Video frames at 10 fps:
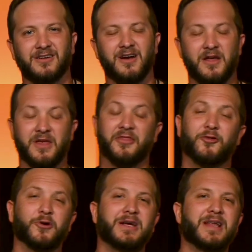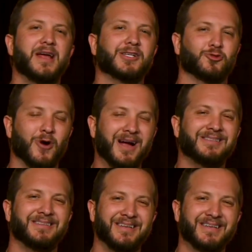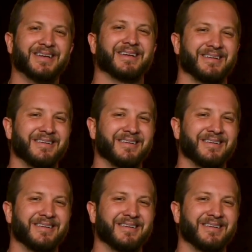And then 3 days rising again,